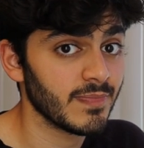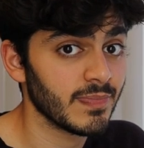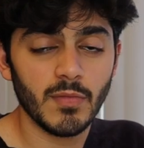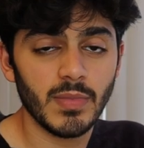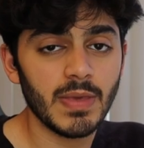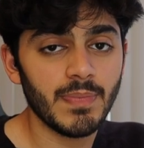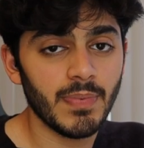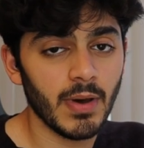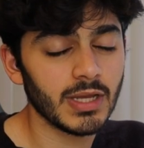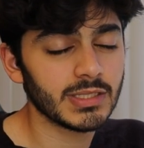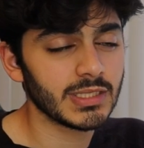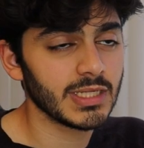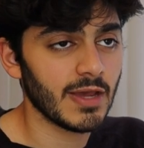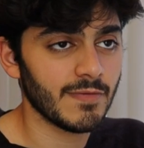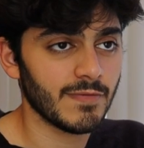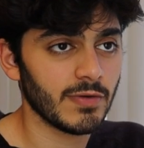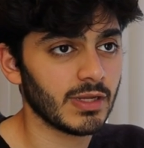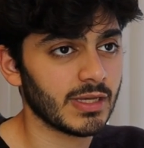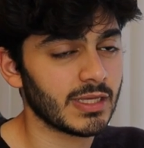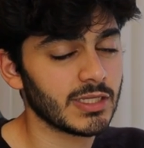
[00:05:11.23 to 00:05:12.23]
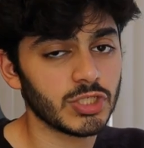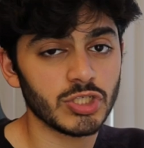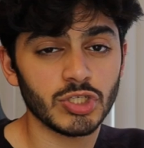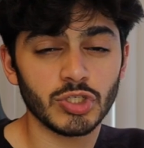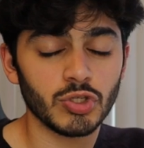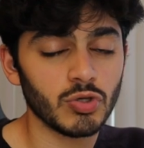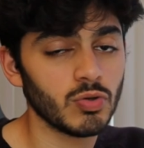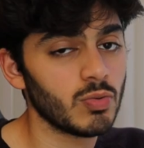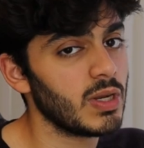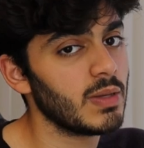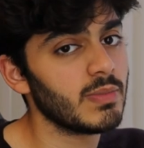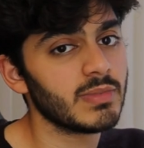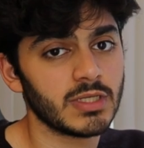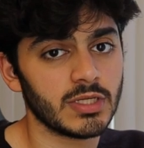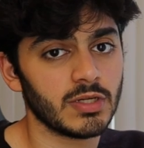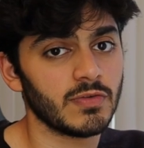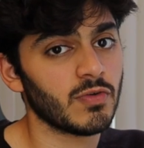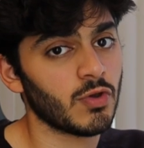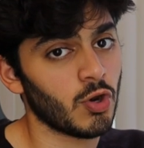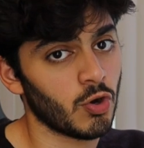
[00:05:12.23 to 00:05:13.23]
For me personally, I feel like it's just too
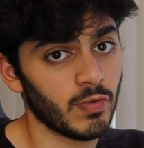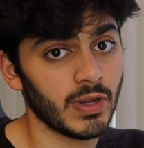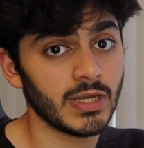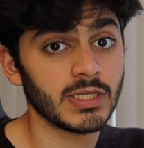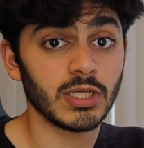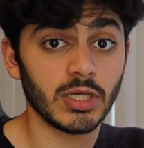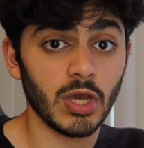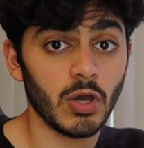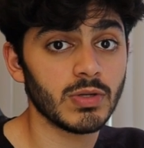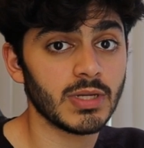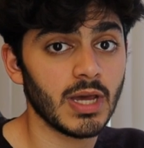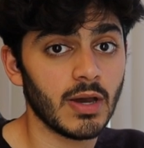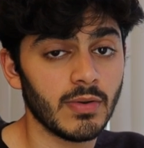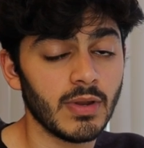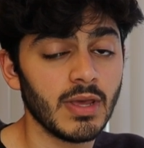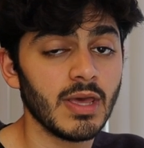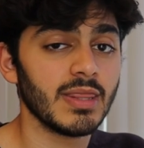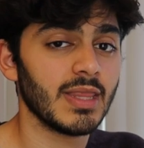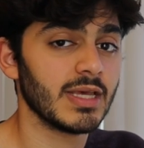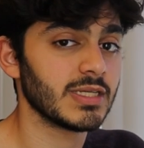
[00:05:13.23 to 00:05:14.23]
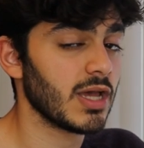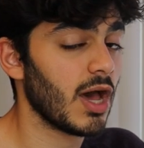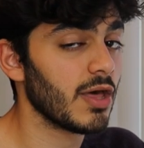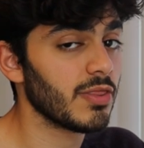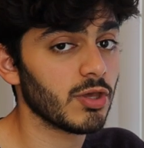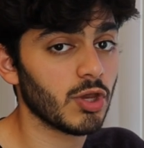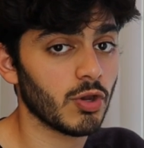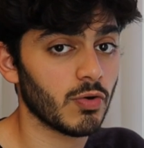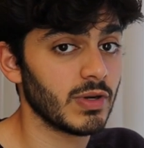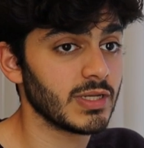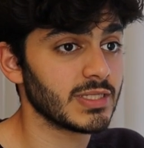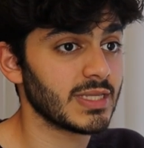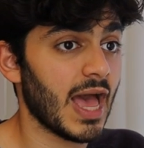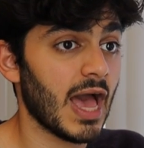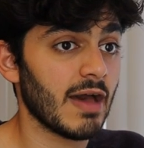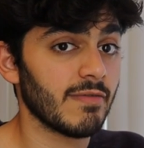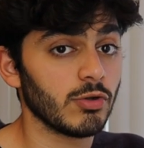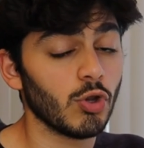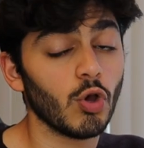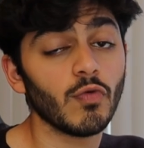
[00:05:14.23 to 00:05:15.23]
limited of a career to go down. There's other careers that
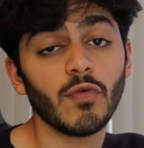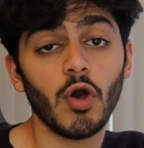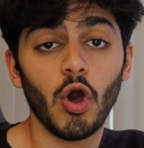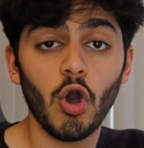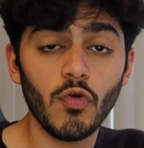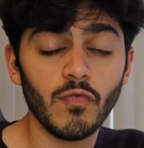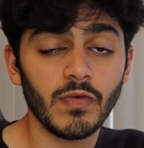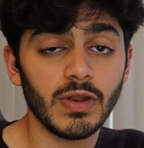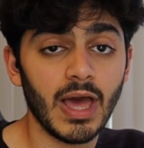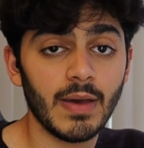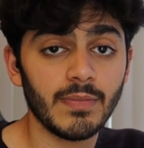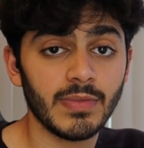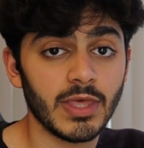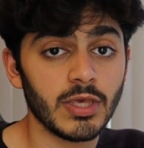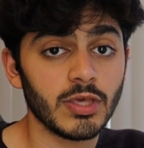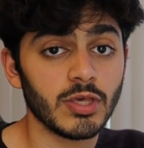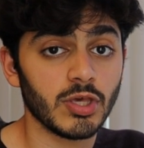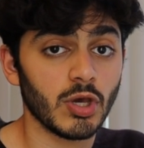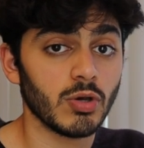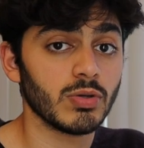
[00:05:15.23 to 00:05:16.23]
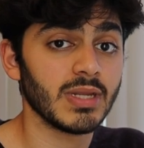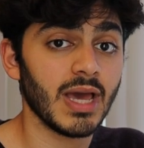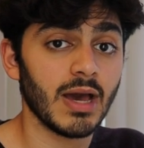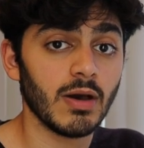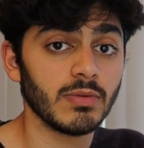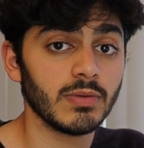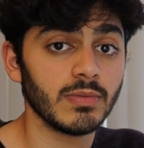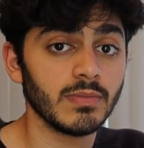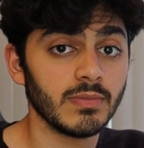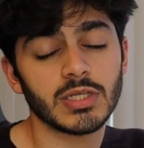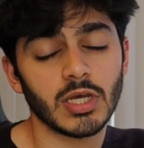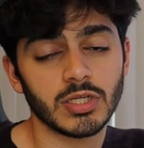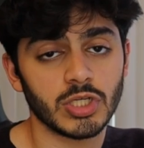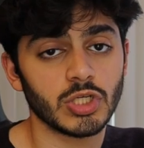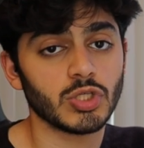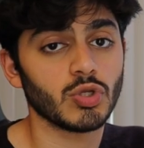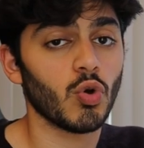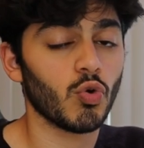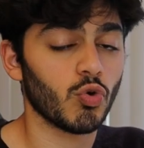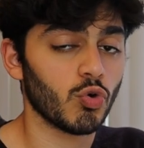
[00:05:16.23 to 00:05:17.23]
have a lot of overlap that you can go down, such
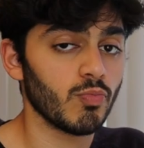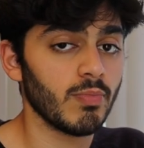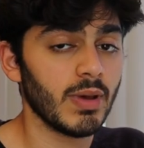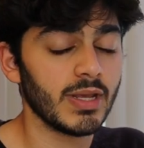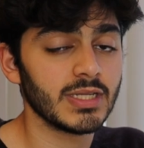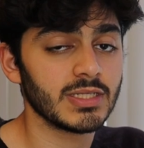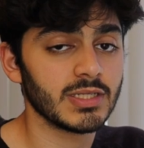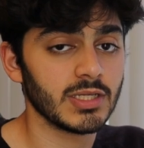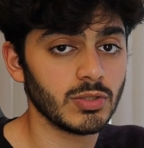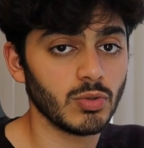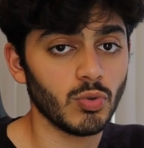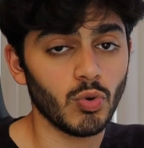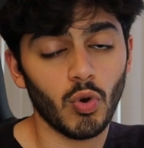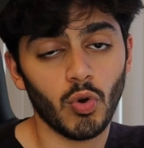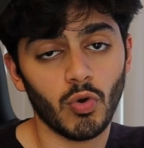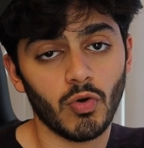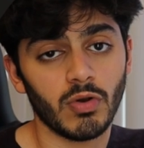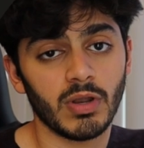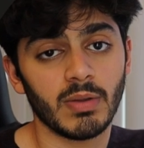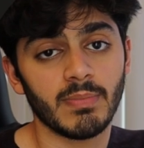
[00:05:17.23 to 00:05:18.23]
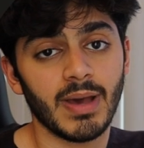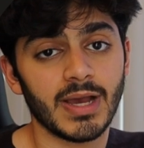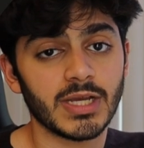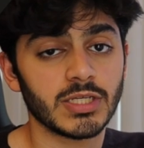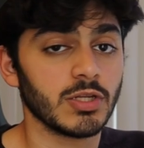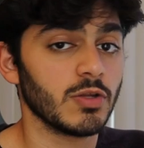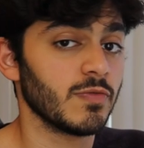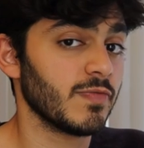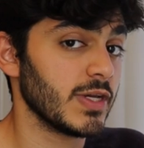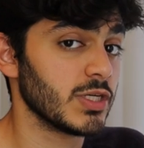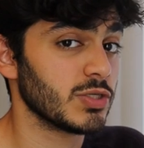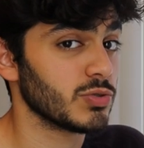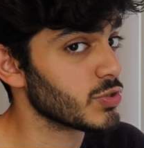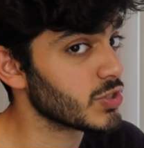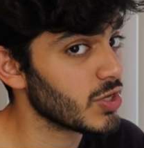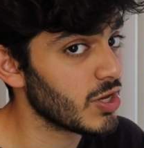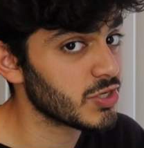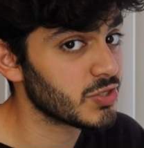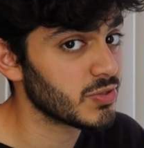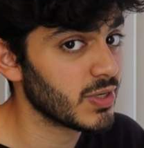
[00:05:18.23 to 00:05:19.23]
as oral medicine or oral and maxillofacial
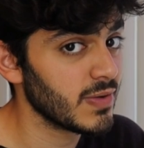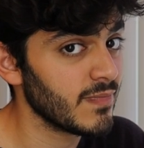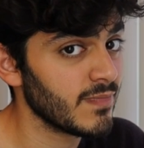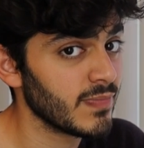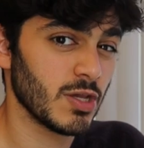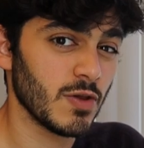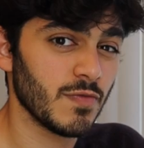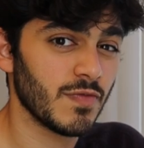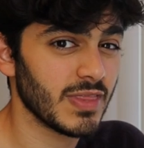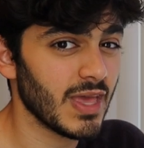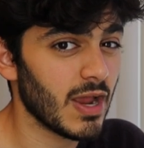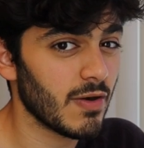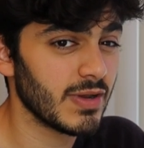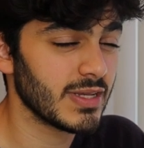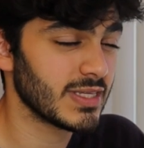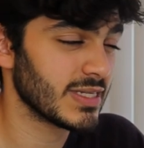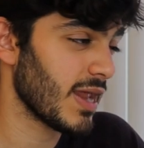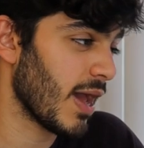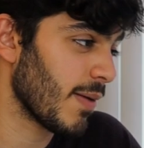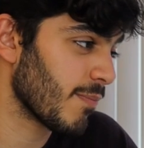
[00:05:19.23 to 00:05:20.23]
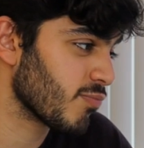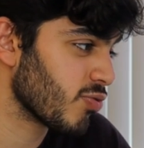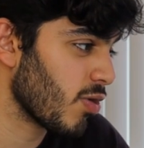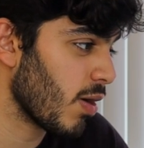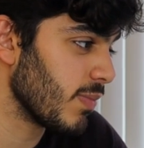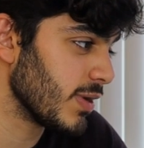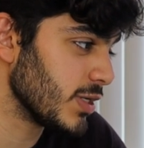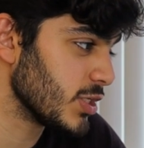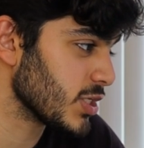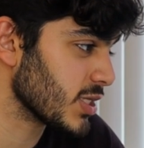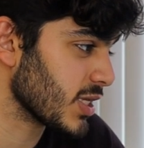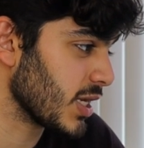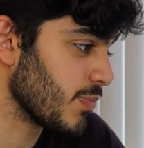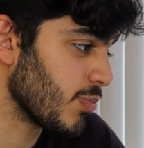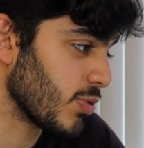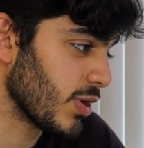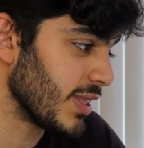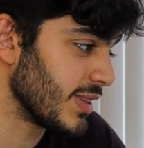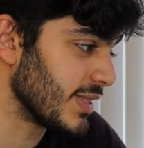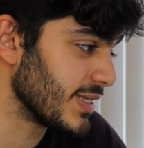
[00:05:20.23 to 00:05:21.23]
surgery. So for that reason, I'm probably just going
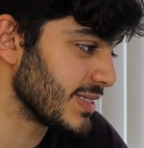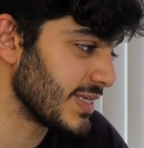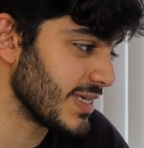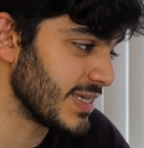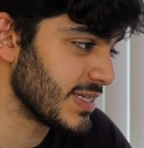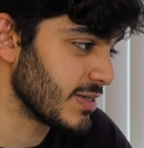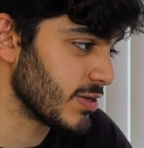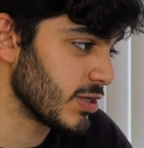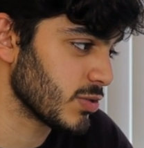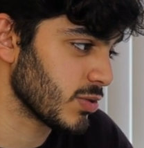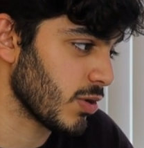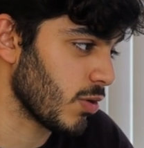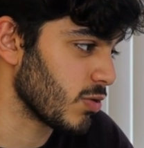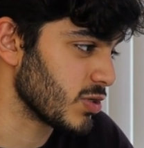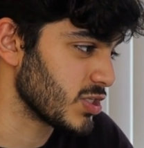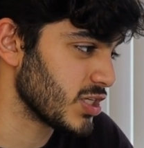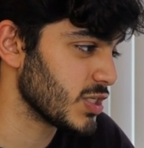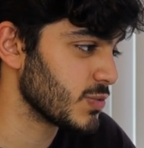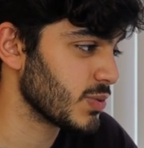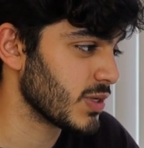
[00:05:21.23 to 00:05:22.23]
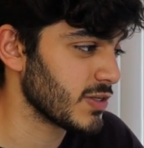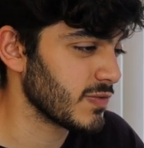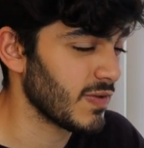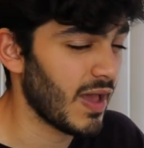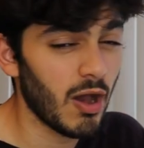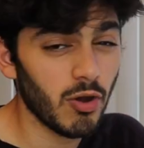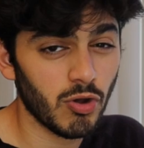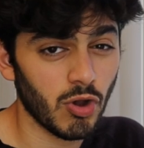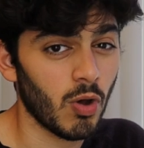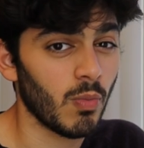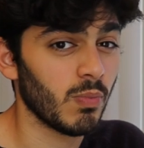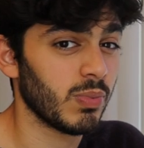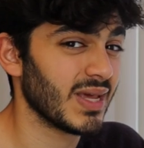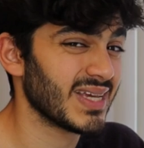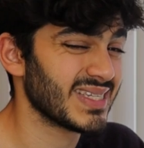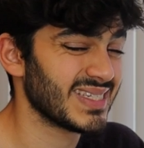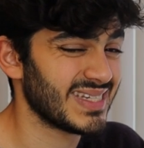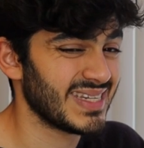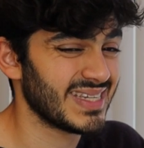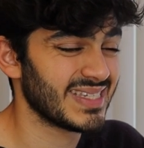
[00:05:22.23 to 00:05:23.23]
to put it in the C tier as well, just because of how
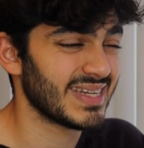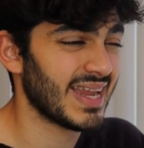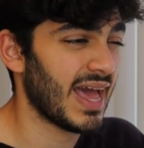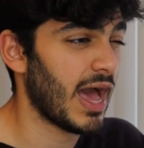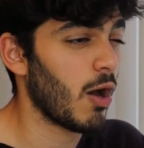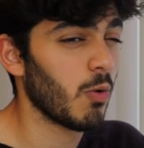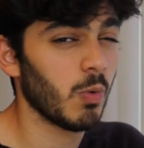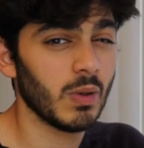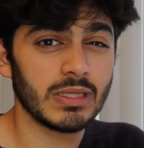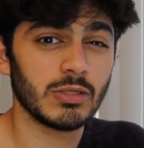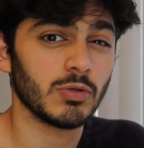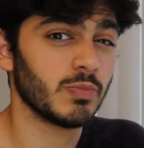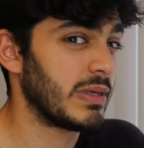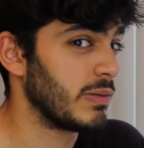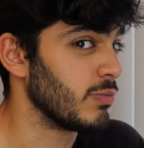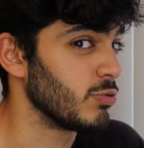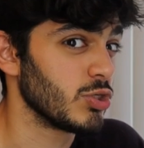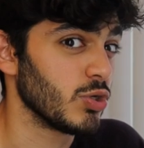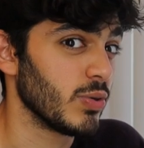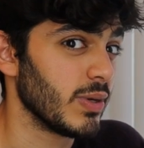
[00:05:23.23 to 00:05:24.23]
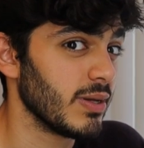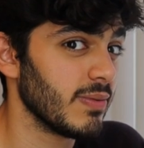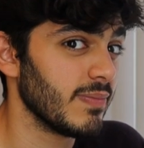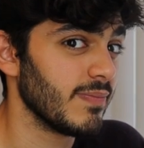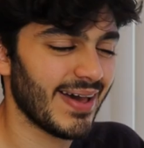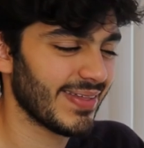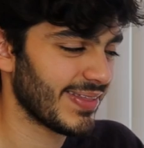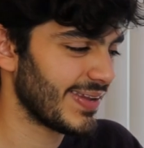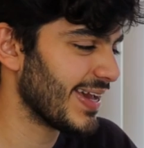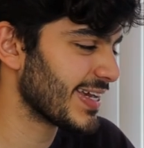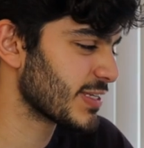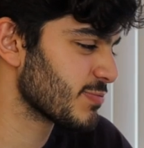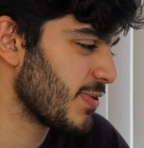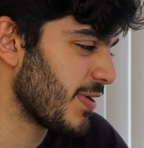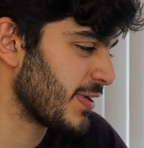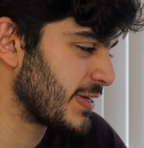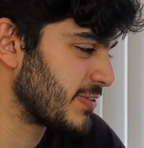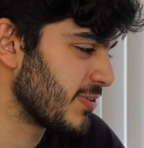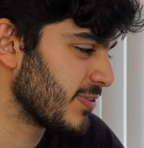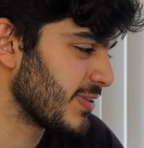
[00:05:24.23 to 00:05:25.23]
complex it is and how little people do it. Now, the next
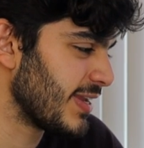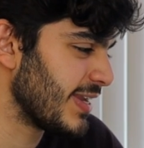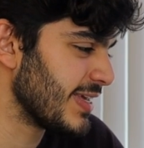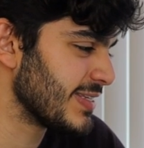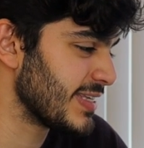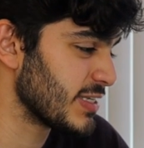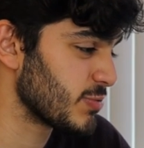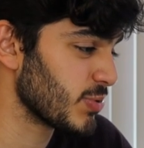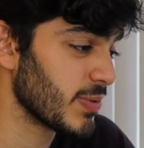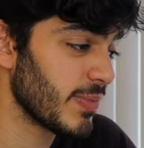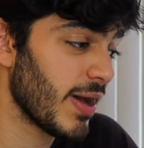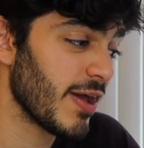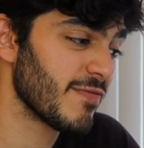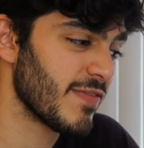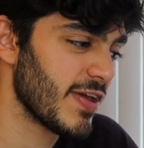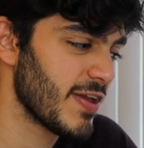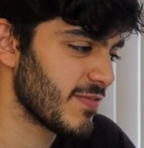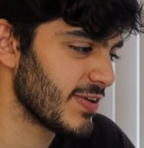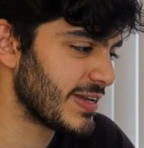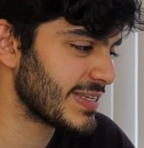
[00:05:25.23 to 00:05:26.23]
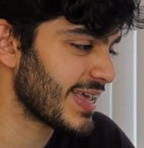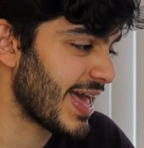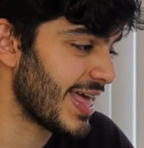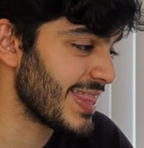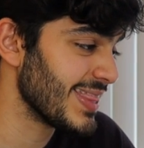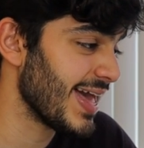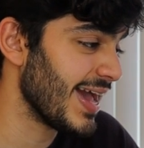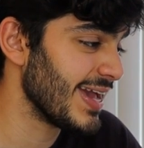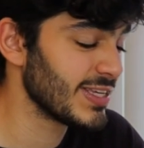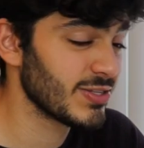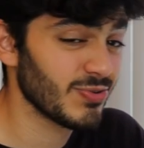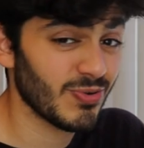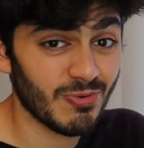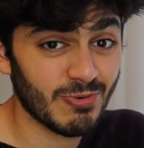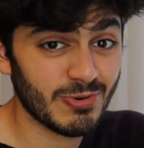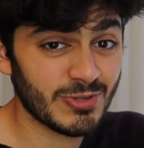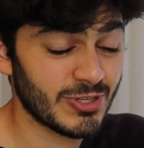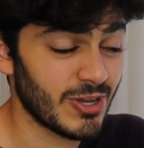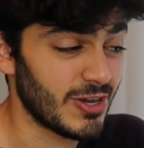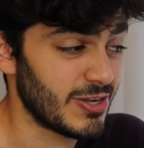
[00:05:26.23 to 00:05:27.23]
profession on the list is one of my favourites, and that is
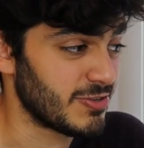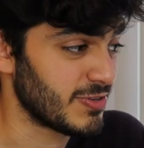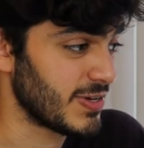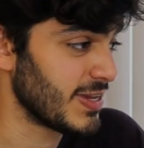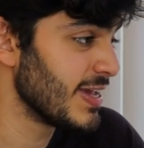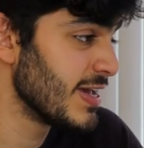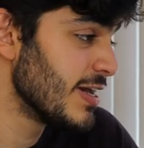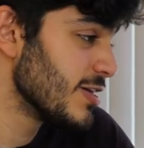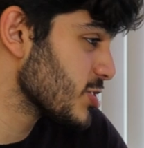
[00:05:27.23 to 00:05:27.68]
oral surgery.